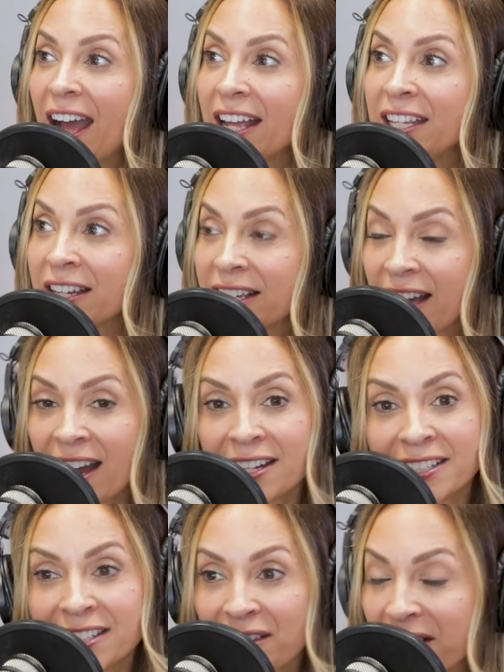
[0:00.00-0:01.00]
You got to
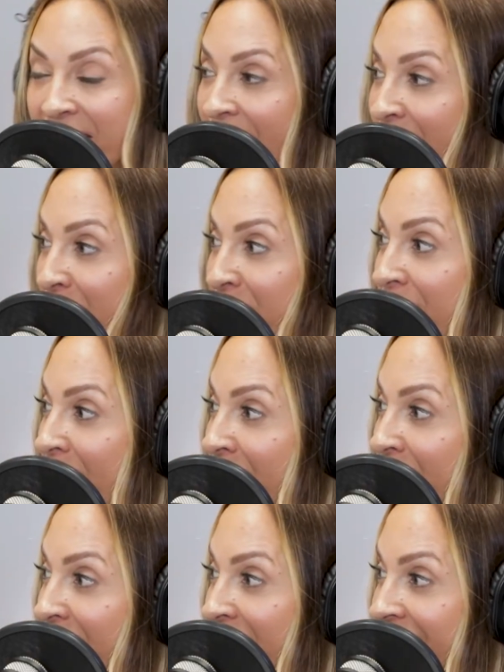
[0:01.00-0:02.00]
sell a lot of
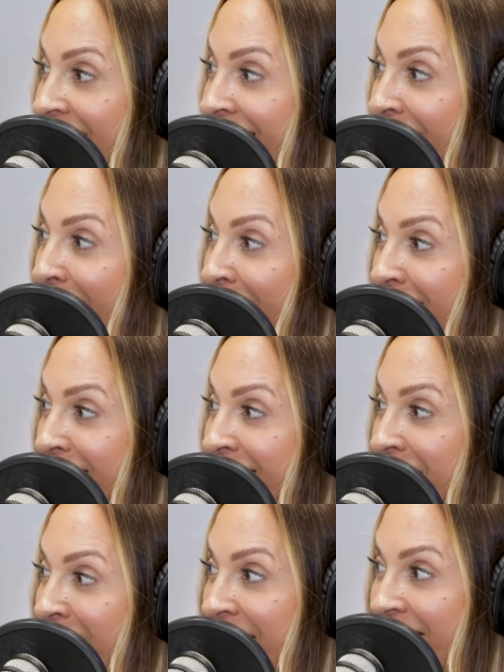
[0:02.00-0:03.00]
$3.50 cards
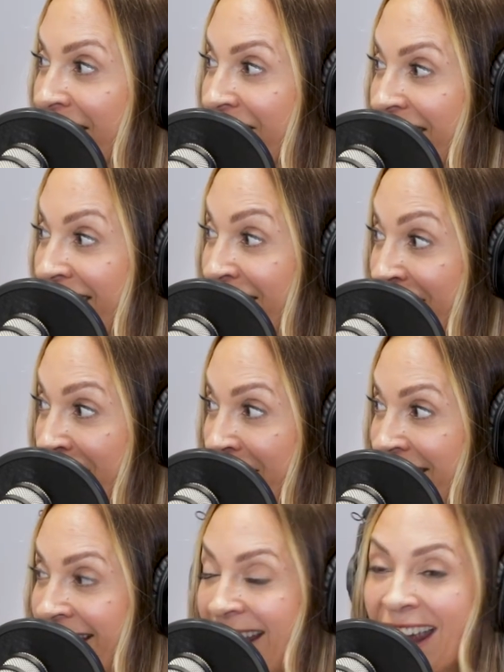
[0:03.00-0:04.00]
to make a living. You know what I
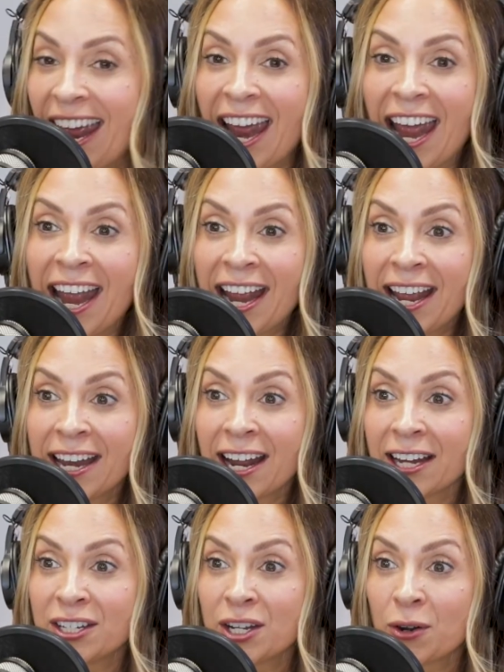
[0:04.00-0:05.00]
mean? And
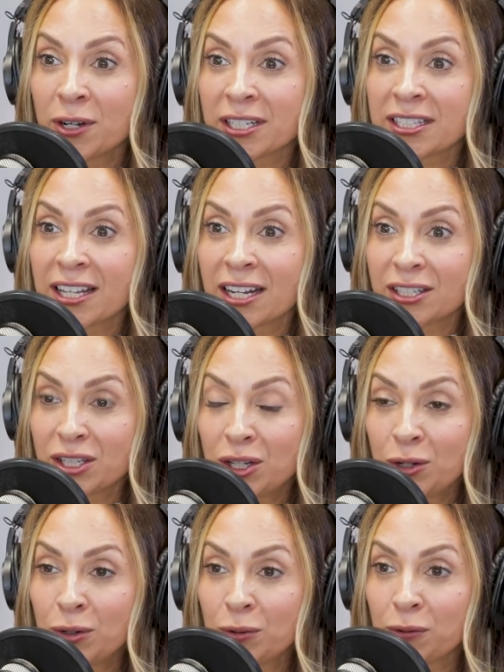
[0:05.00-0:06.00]
I noticed that
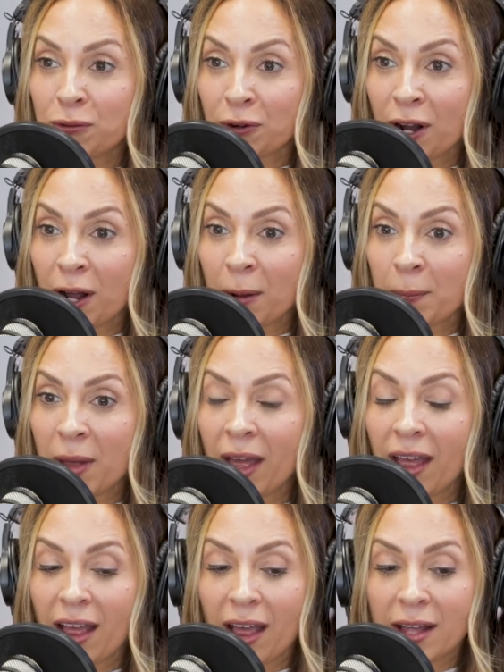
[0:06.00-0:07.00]
too from
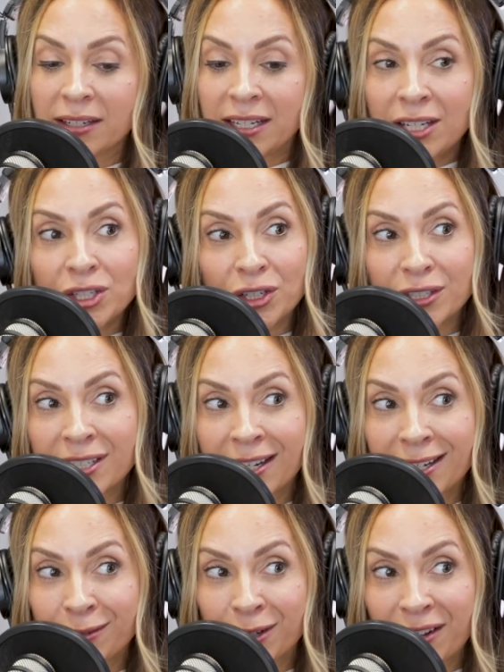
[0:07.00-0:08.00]
T-shirts. I
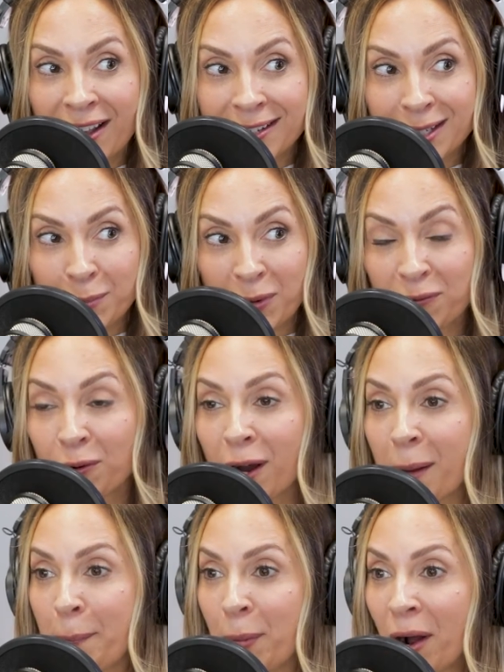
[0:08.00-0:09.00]
didn't realize it before
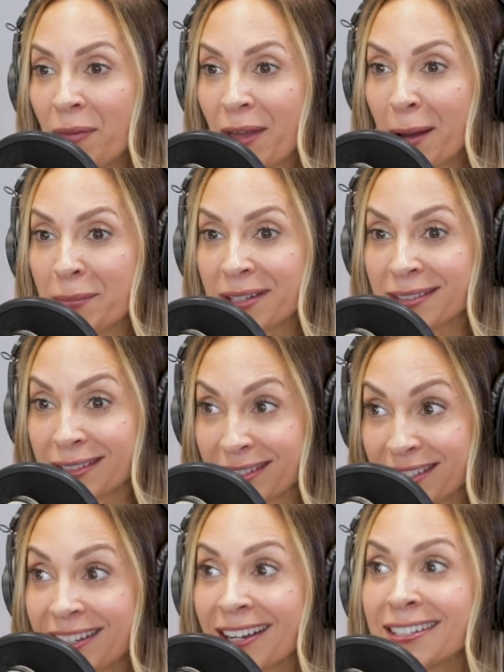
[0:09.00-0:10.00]
I bought that business.
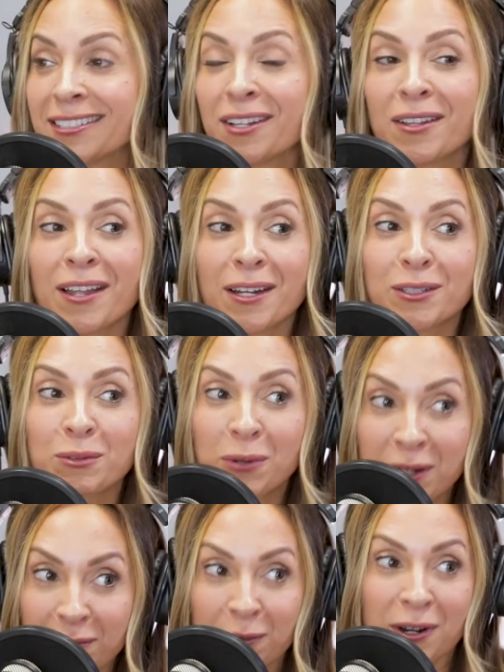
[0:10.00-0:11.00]
You got to sell a lot of
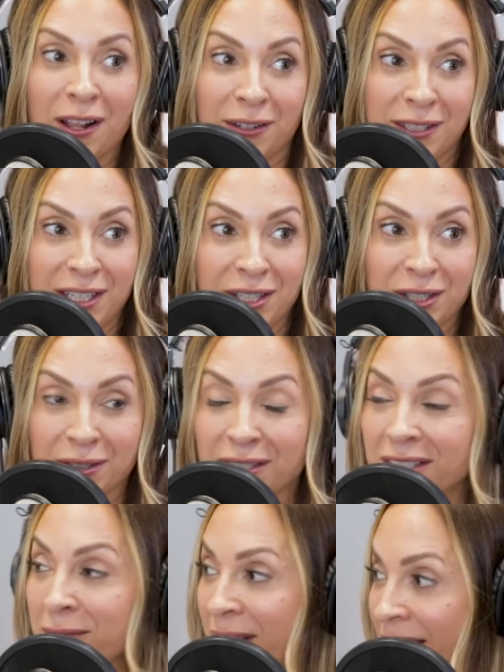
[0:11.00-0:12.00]
$24 T-shirts
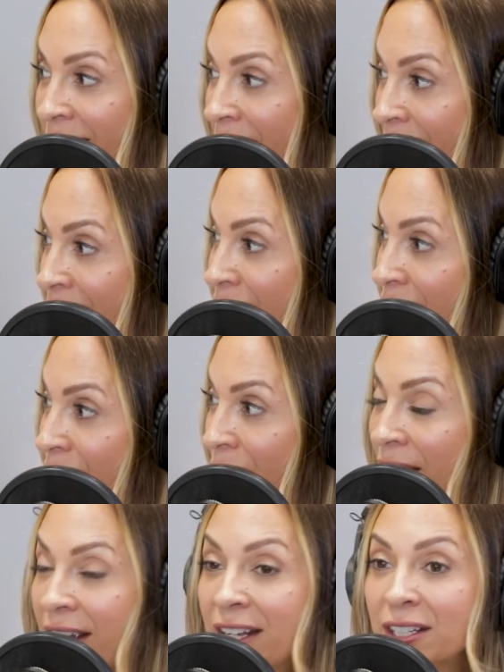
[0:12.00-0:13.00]
to make a living too.
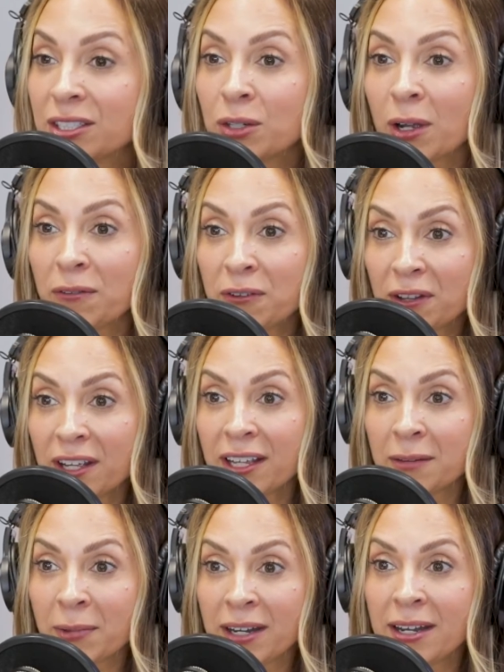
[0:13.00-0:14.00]
So I feel like
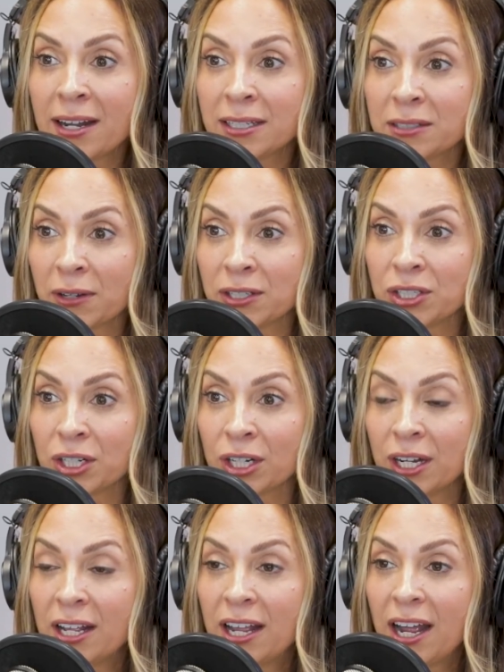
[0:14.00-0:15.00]
in my next venture,
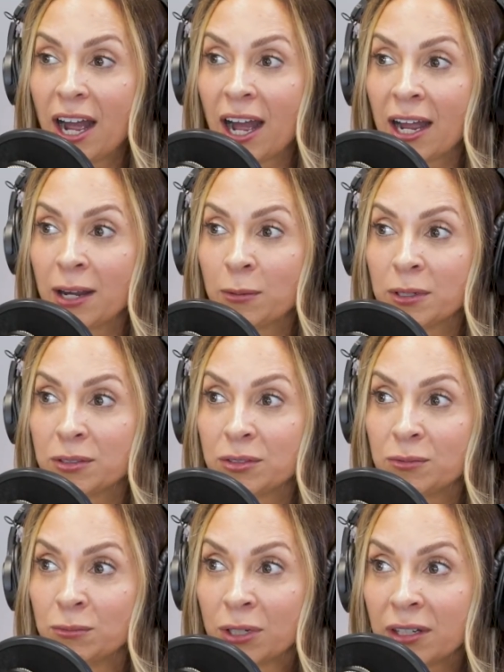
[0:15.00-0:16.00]
I would
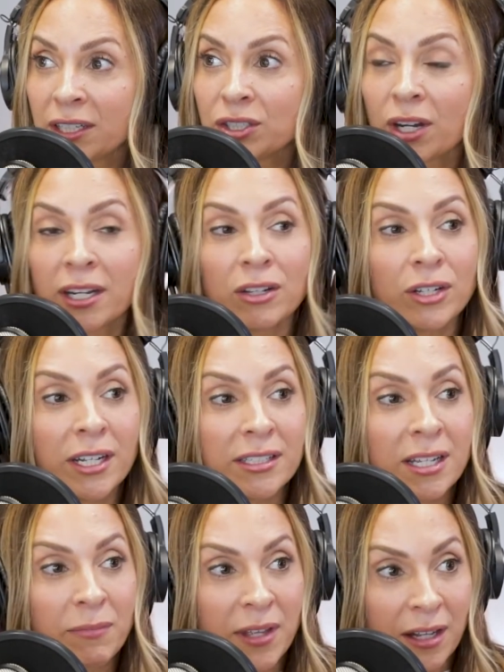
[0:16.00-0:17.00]
really try to look at
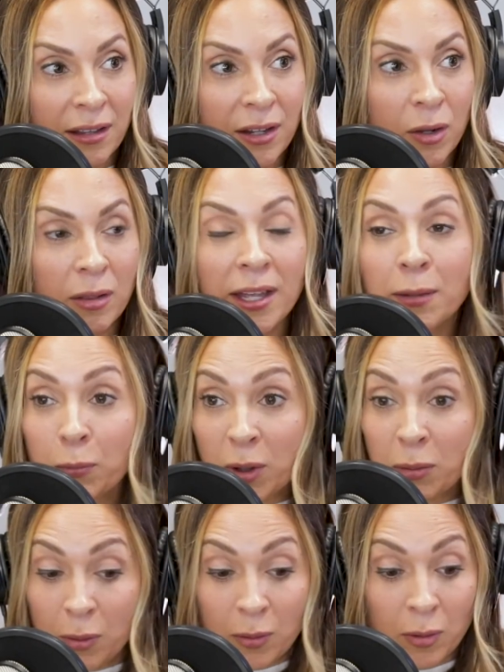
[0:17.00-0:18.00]
something a little like
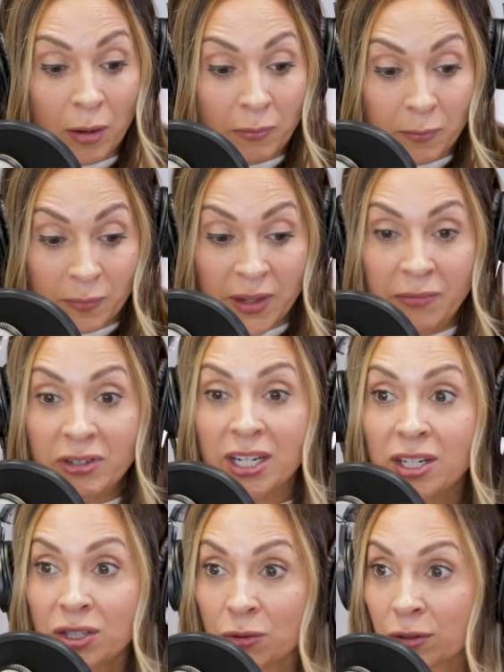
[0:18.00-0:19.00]
with
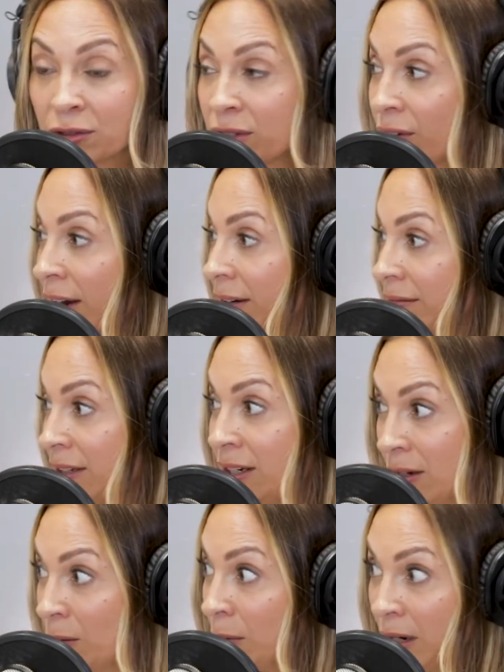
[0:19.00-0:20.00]
invitation orders. They're
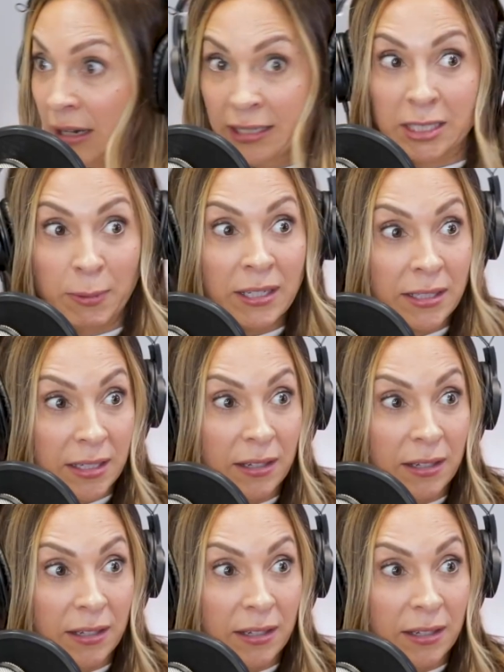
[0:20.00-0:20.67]
expensive.